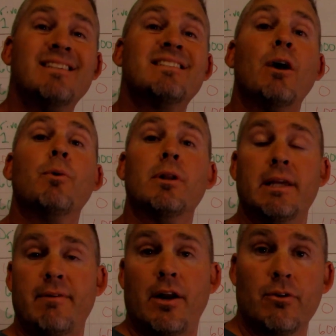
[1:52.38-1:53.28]
does not want to
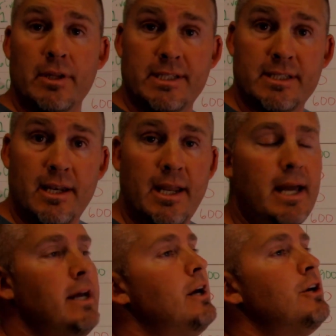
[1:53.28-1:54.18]
leave out early
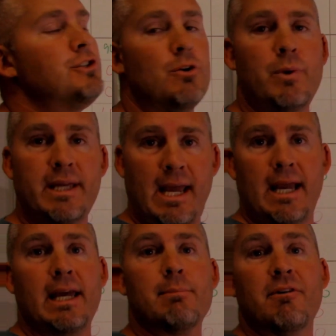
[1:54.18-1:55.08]
Sunday, so we
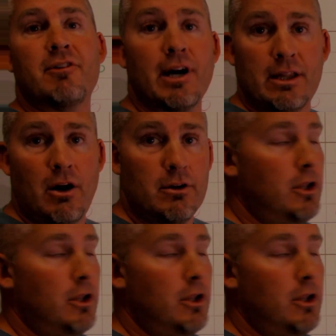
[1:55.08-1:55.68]
can't get him a very long